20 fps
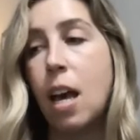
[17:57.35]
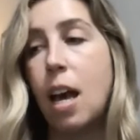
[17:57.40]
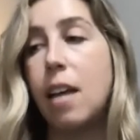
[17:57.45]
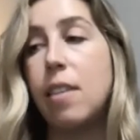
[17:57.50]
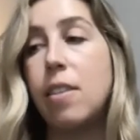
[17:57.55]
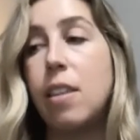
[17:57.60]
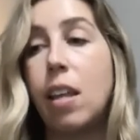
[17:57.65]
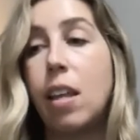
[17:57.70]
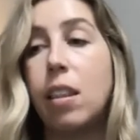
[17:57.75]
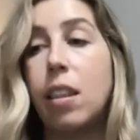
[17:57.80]

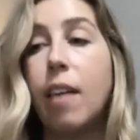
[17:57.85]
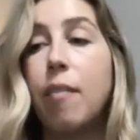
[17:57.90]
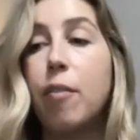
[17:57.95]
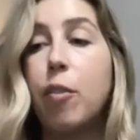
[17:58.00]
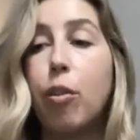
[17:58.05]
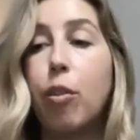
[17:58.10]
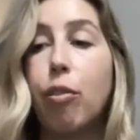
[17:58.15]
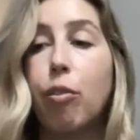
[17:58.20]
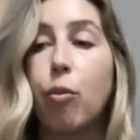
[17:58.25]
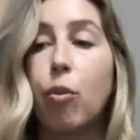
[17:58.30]
And then
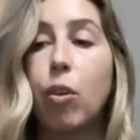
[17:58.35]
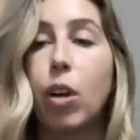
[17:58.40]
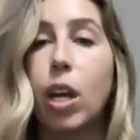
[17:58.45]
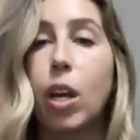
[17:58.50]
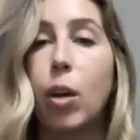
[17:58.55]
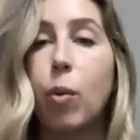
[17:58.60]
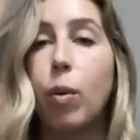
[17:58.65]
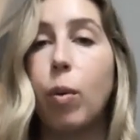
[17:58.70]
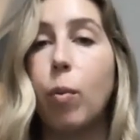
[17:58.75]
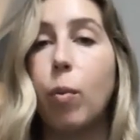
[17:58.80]
level
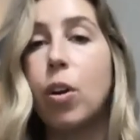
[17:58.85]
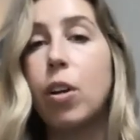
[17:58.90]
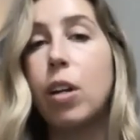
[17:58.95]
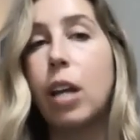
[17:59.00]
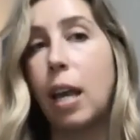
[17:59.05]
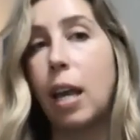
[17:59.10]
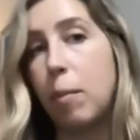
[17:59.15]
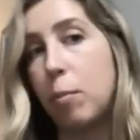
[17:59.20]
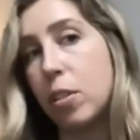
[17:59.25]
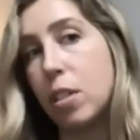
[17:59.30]
three, we weren't
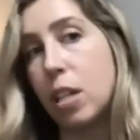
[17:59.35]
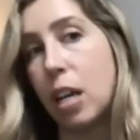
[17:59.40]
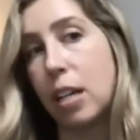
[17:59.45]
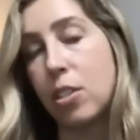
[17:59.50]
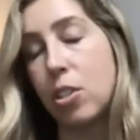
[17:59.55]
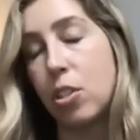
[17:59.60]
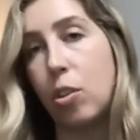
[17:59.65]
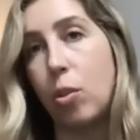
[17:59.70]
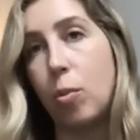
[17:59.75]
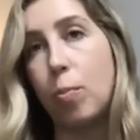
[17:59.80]
able to
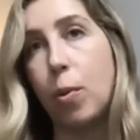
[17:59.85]
execute,